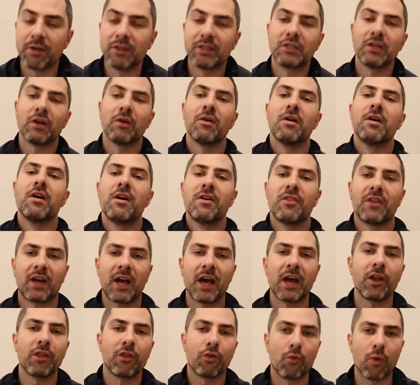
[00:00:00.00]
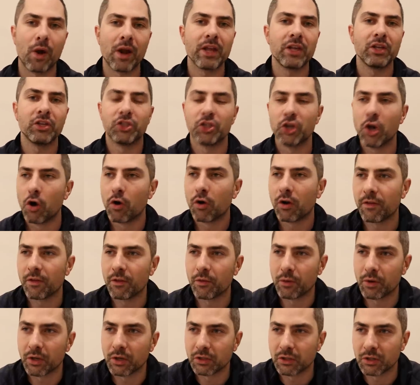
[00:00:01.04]
And so the kind of the running joke in the
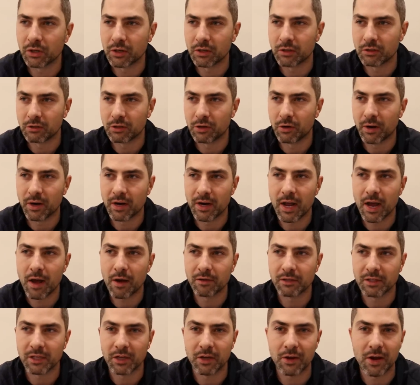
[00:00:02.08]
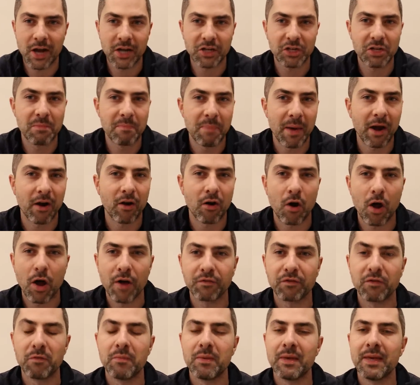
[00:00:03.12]
realtor industry right now is like you're actually better
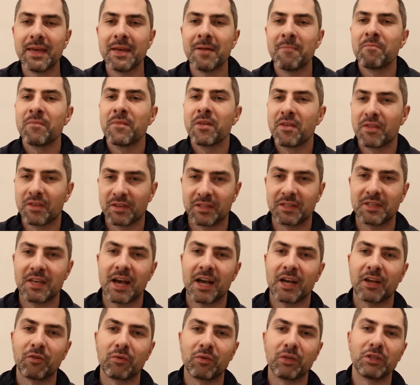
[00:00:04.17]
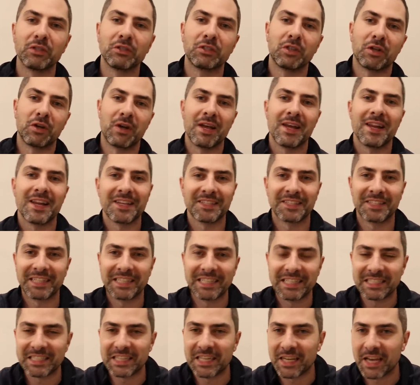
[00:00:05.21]
off to be the second realtor in as the
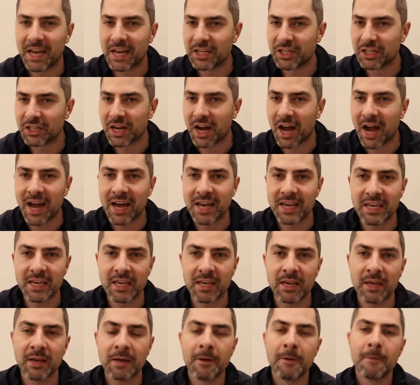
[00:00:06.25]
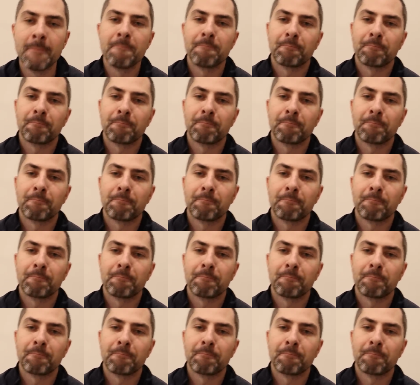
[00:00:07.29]
listing agent, i.e.,